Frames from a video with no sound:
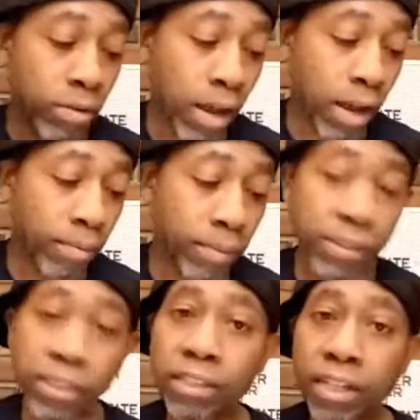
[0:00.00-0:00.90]

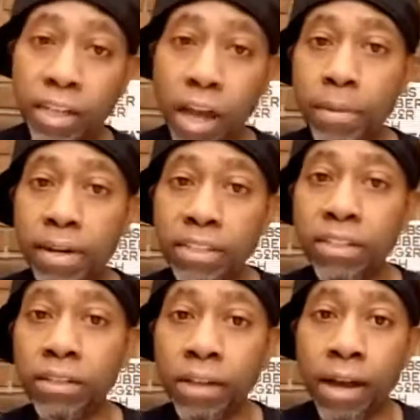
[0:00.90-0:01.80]
it's just a
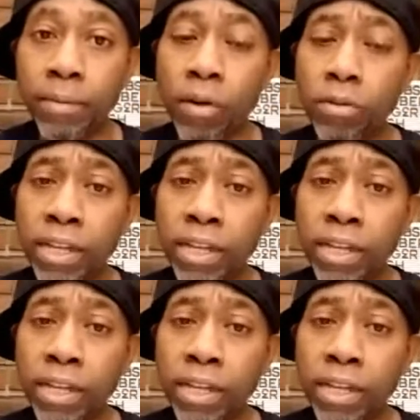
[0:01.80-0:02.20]
combination of